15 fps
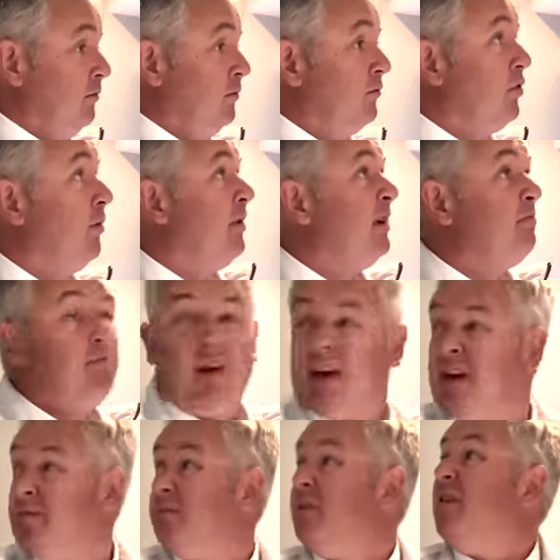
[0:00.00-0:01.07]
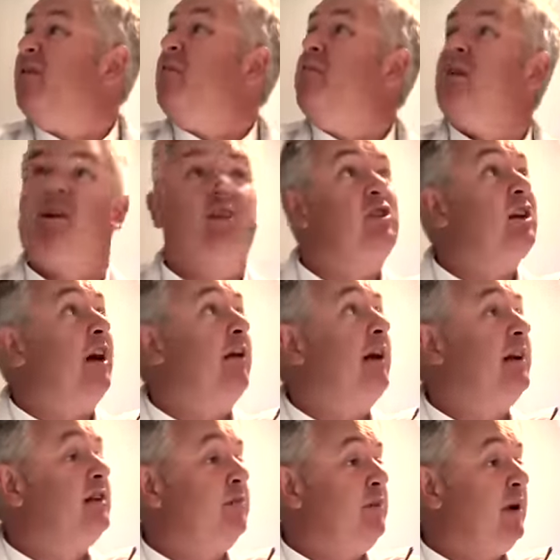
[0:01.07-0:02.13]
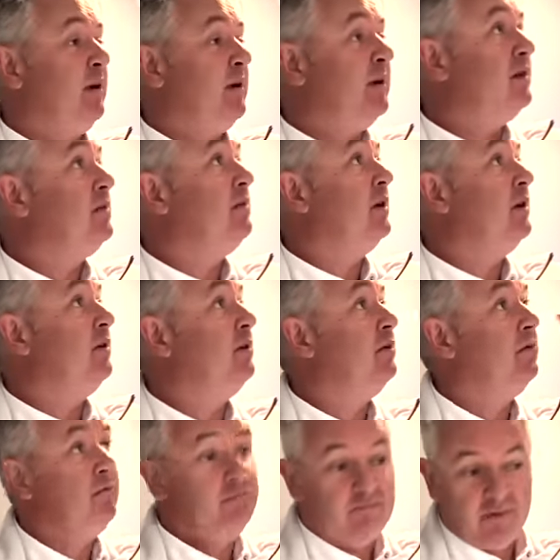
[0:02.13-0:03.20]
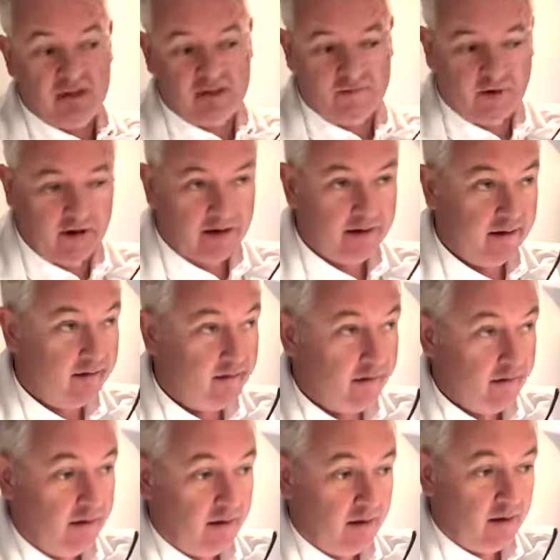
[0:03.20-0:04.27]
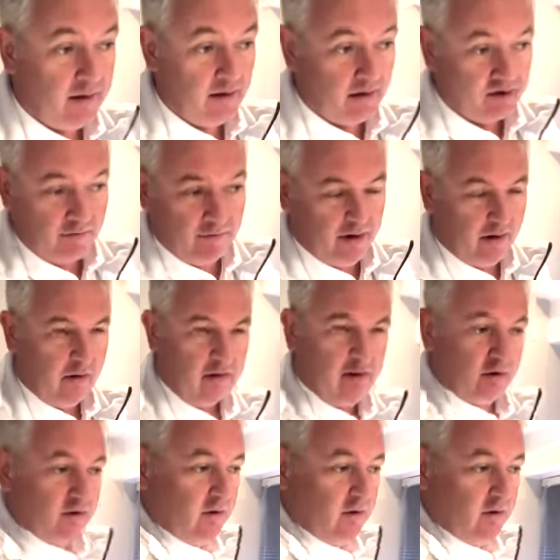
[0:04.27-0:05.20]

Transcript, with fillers: Probably like a bit of a bigger shower head, to be honest, but it's fine. Lots of mirrors, lots